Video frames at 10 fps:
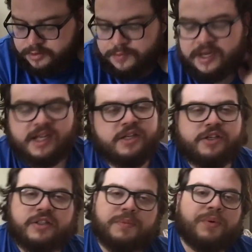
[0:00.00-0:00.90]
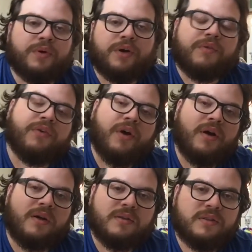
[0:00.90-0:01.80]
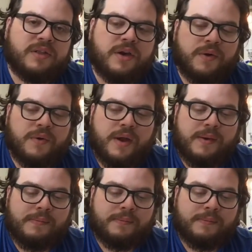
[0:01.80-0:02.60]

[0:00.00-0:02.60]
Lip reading: We need your support overall. So,